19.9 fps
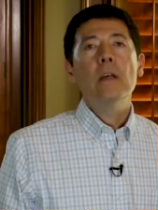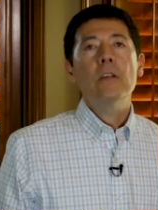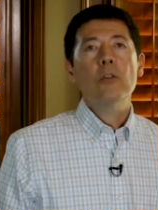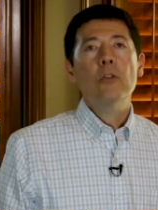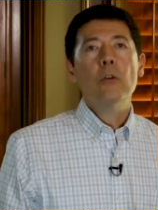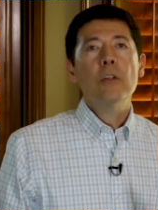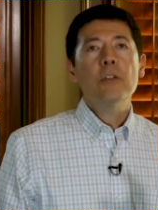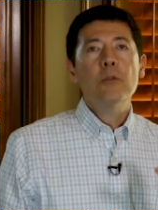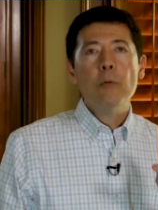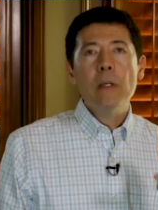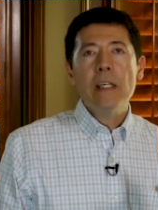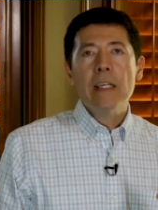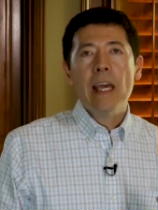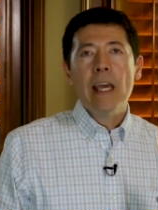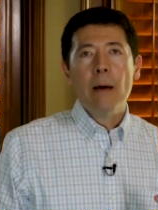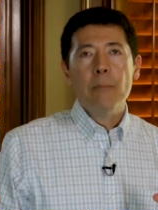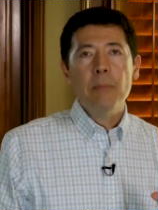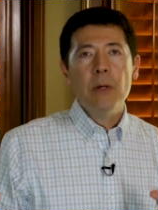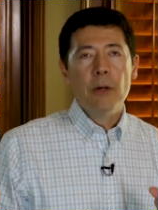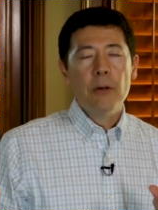So let's
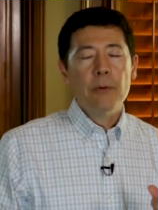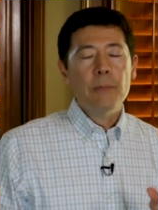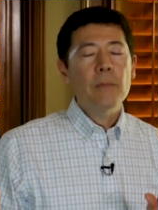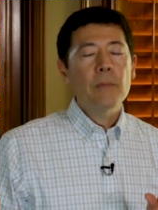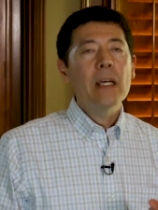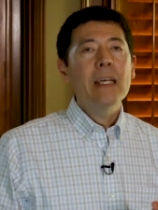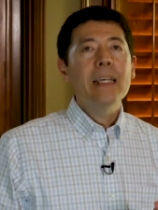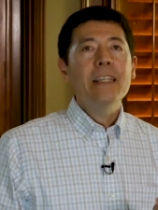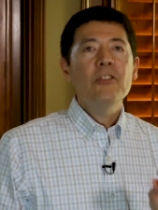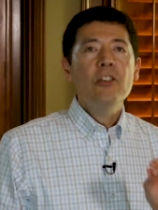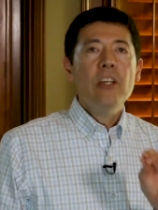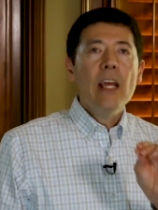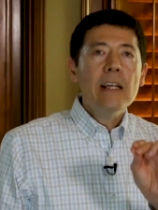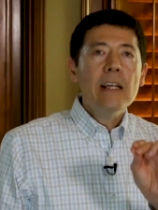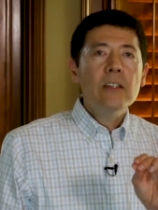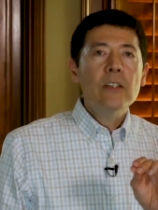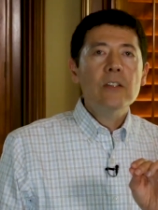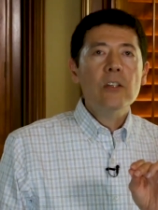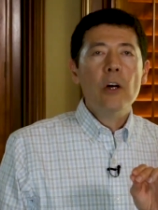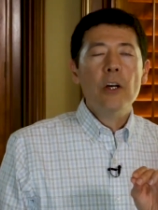recap here.
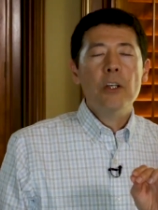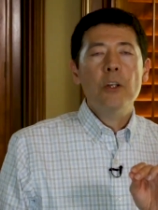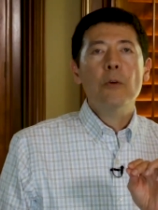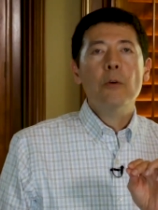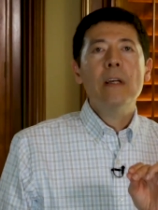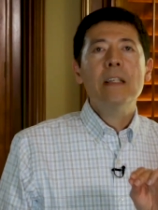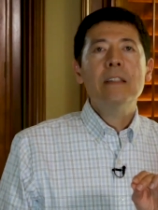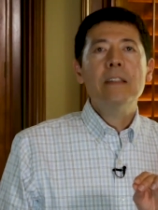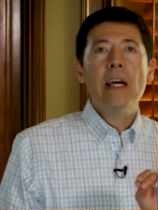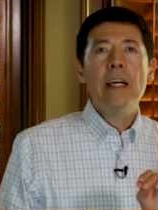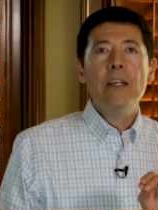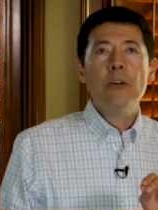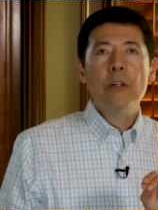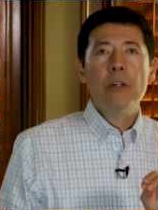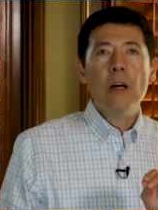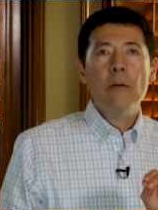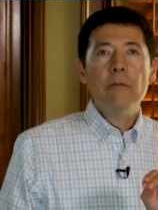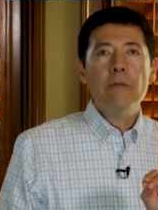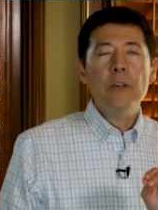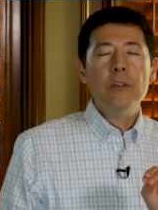Chances are you're inside your
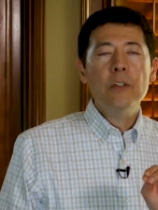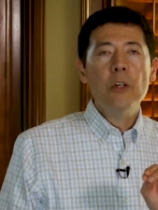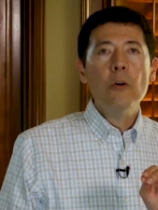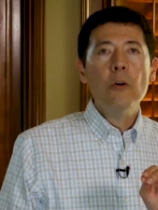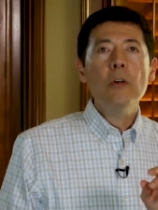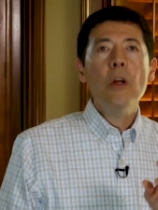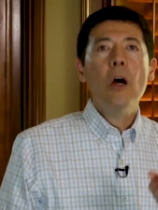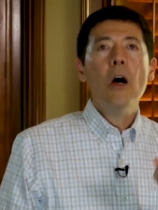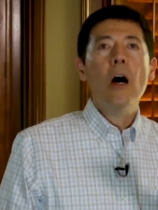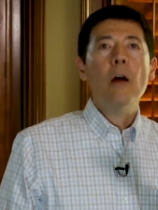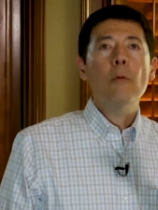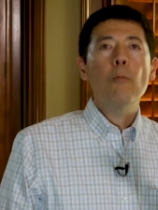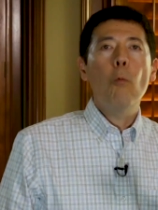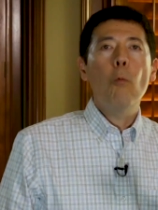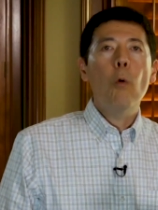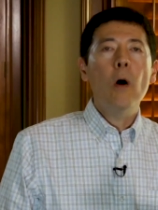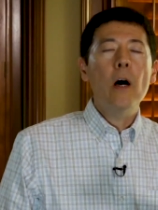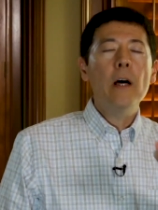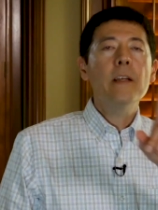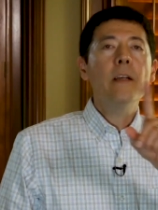comfort zone
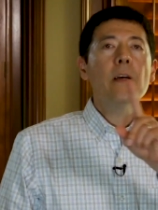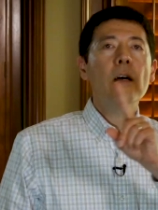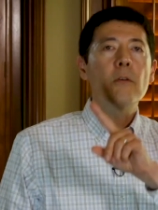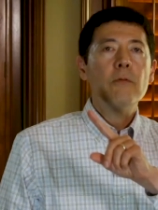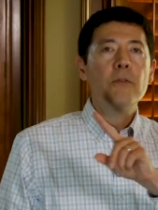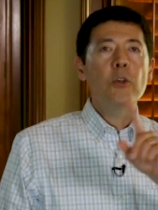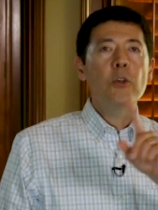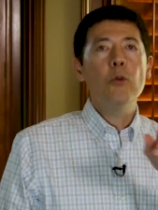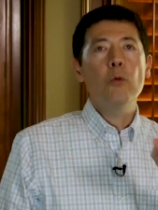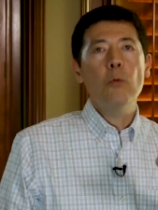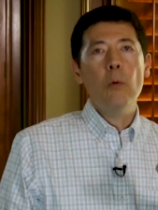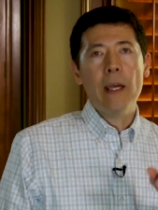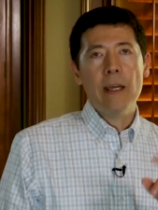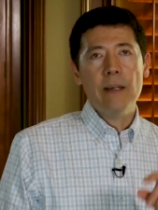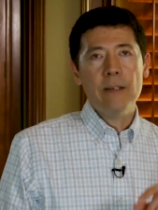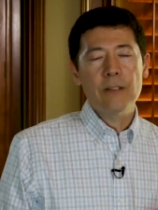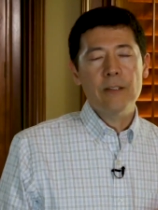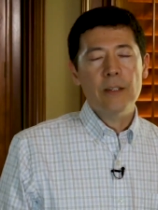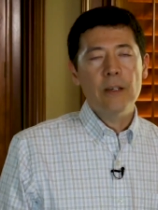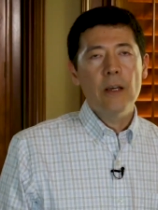on one of two
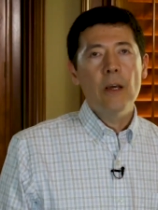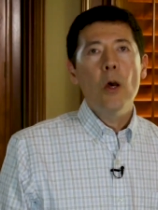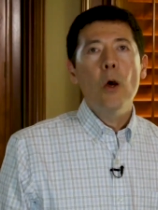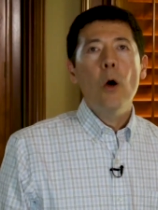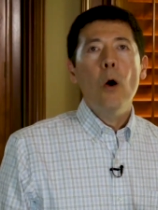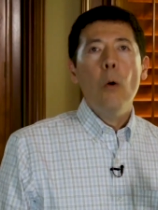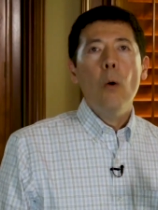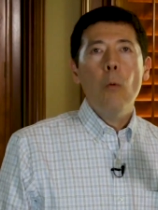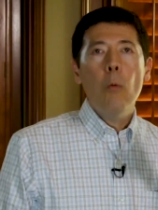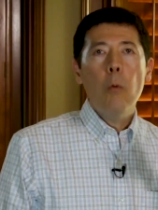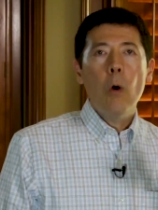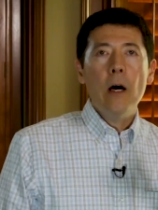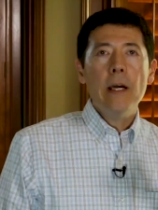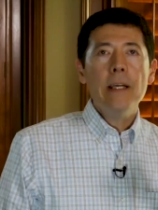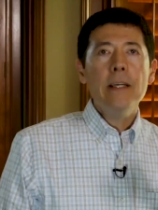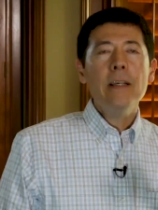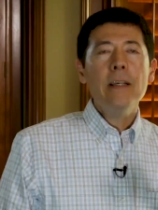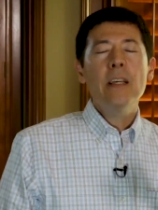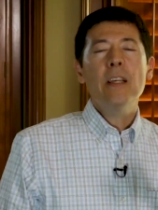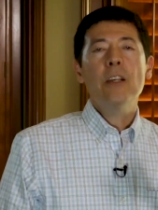ways.
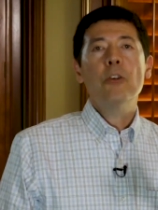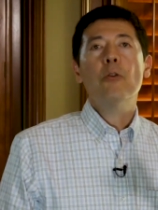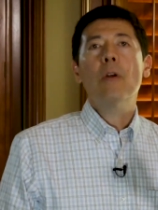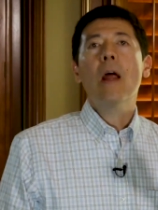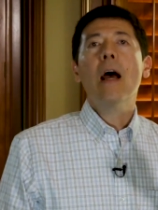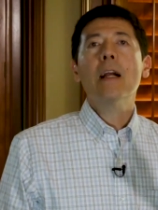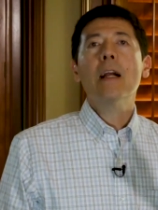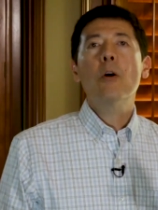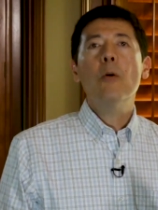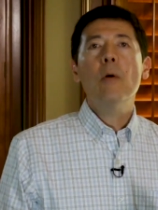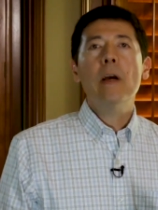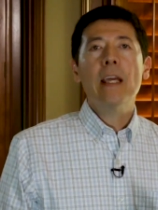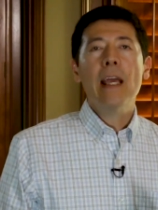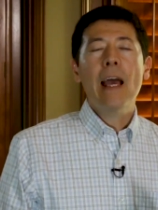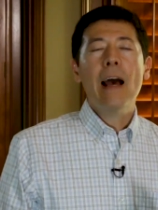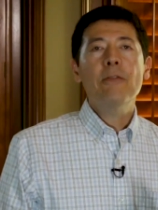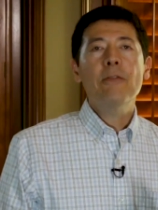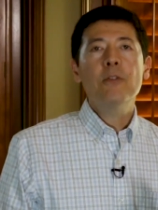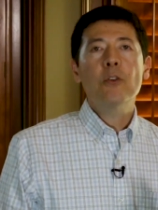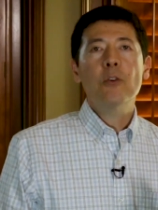One, you're not going
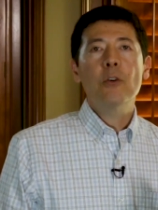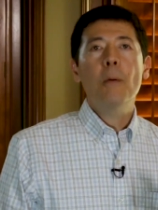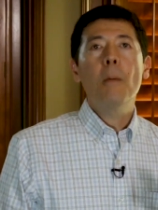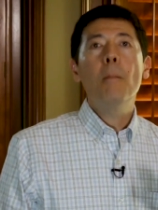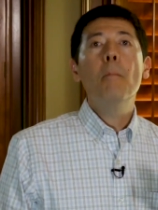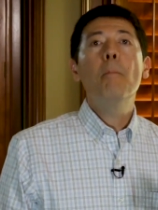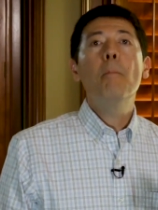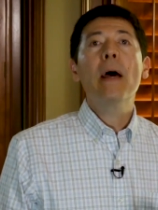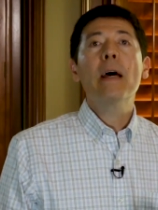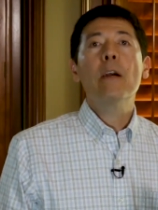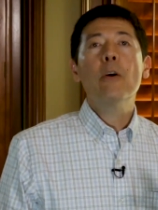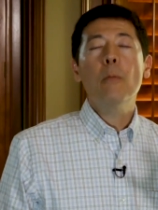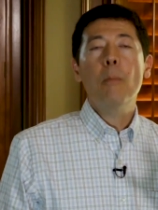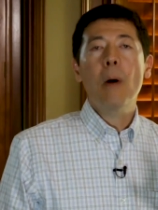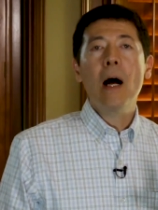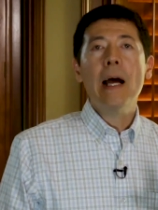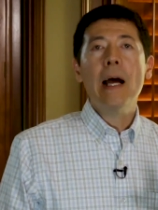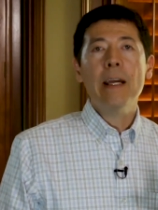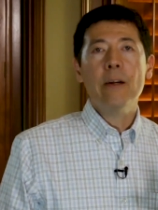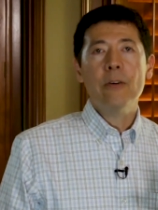after better
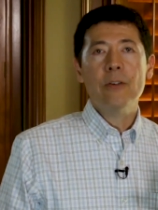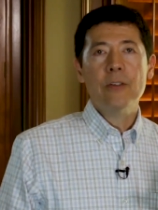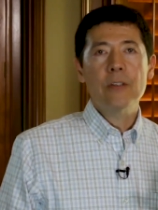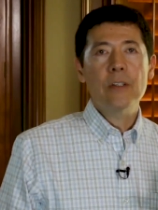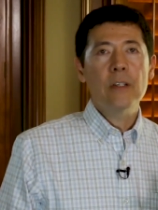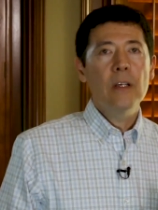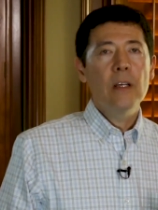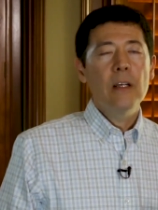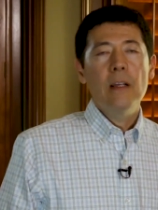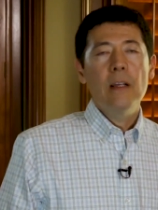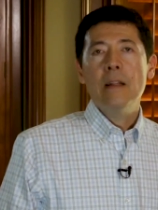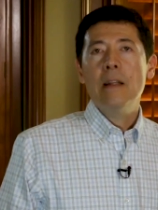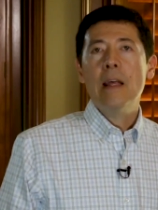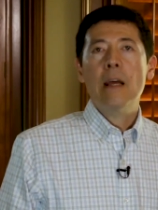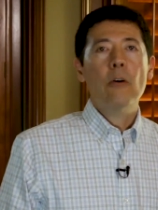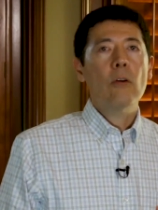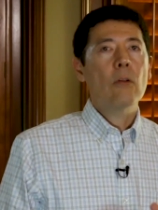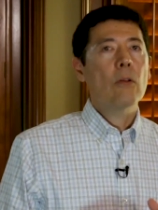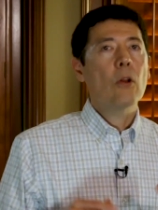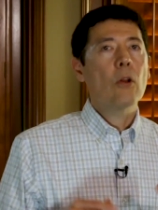buyers
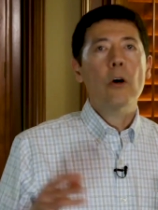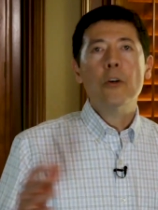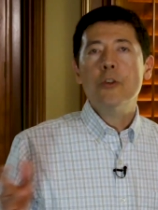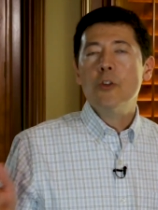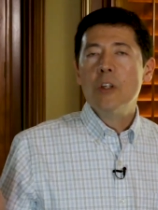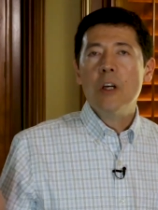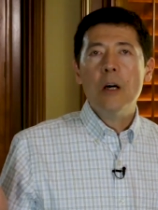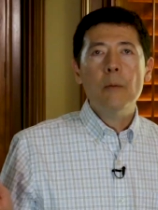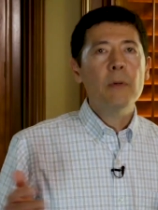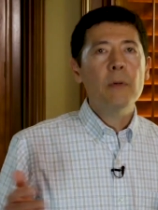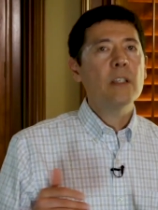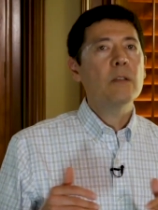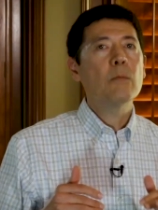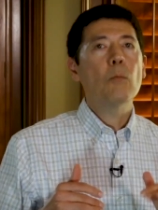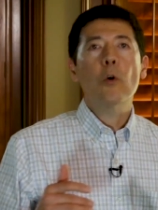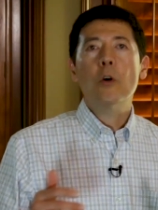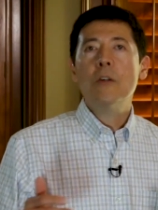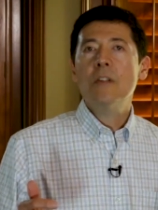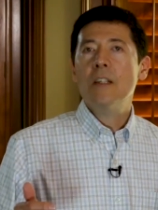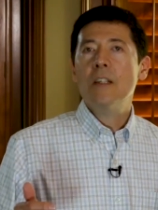that are larger companies,
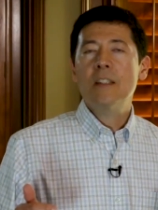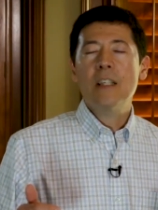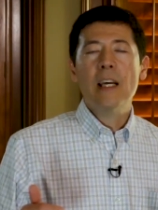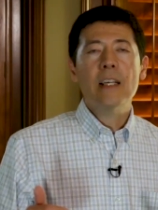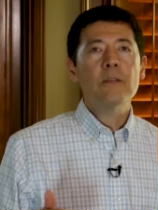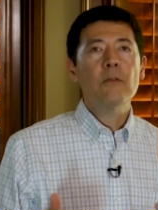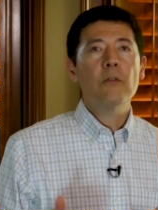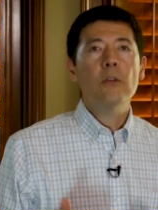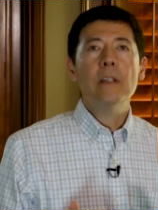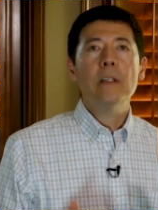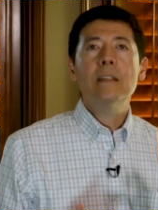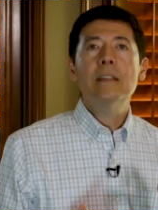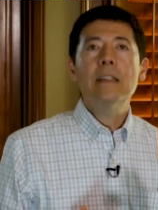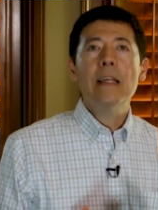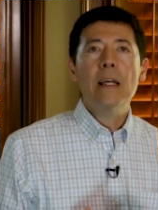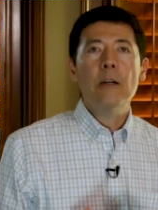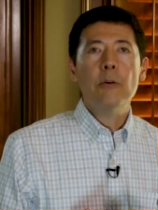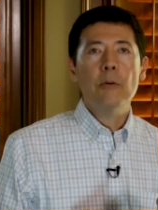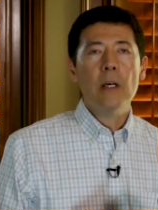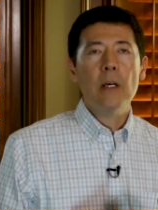more successful, et
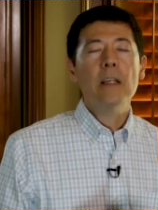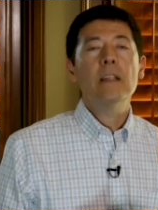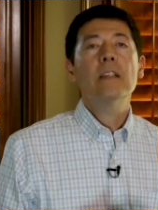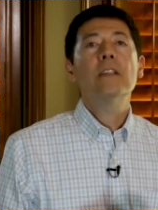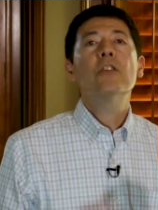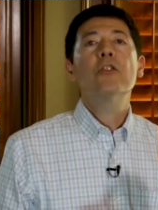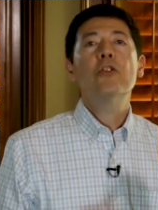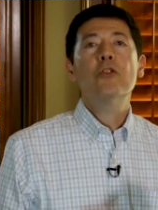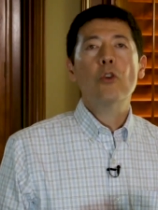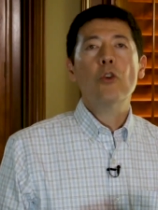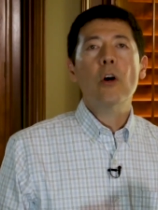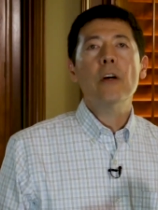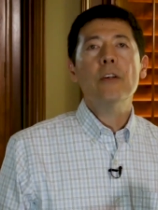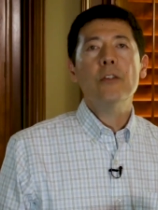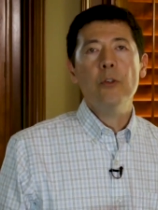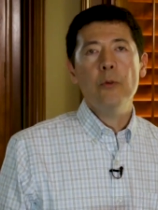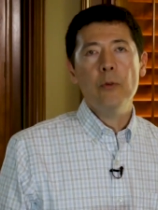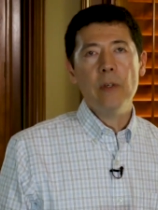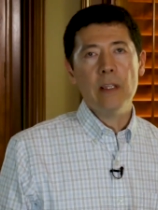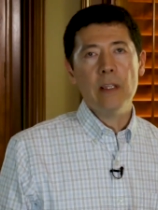cetera.
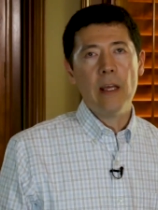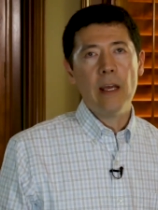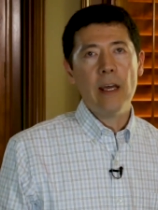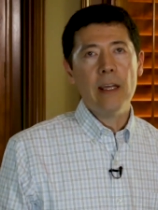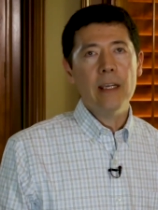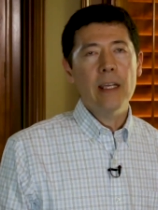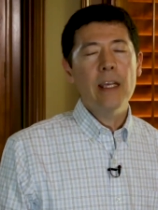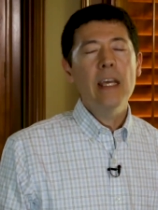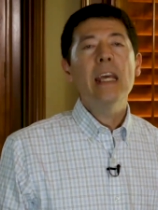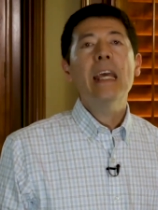Start doing that.